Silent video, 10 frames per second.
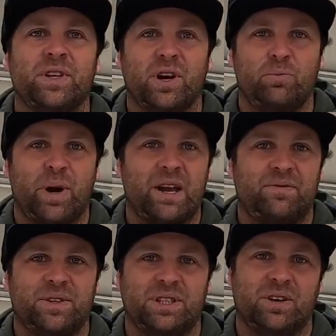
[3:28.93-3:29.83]
go
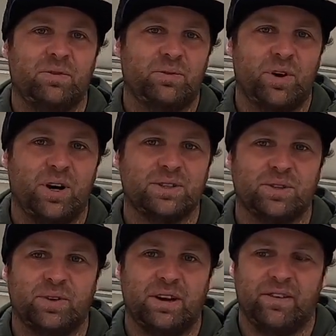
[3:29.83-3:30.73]
bait fishing off the rocks
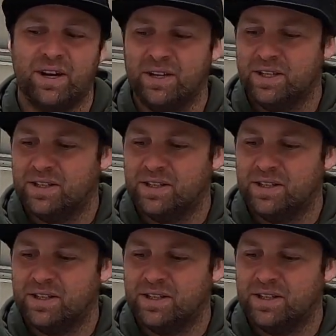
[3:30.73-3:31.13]
or whatever.